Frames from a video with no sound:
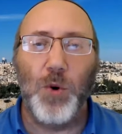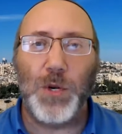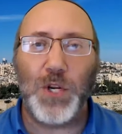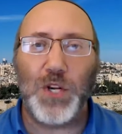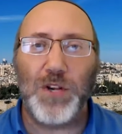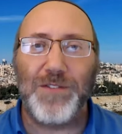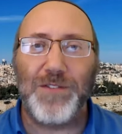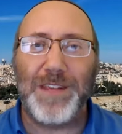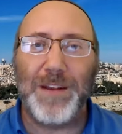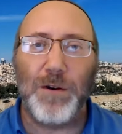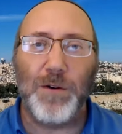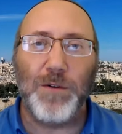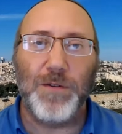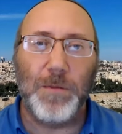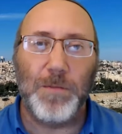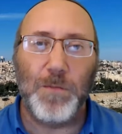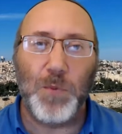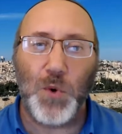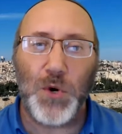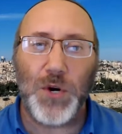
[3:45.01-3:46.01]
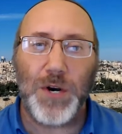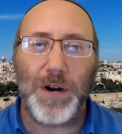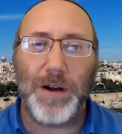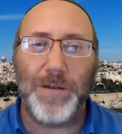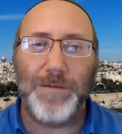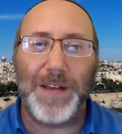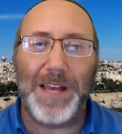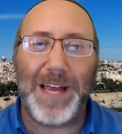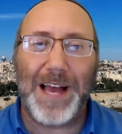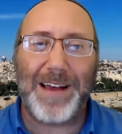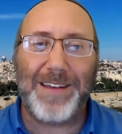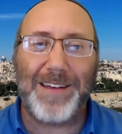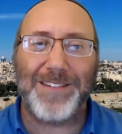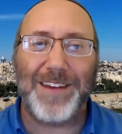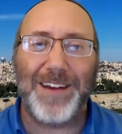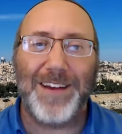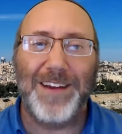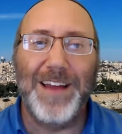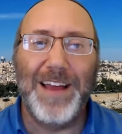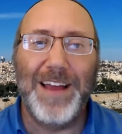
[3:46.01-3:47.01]
which is near the border of
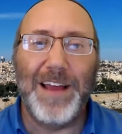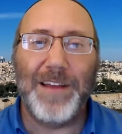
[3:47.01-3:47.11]
Gaza,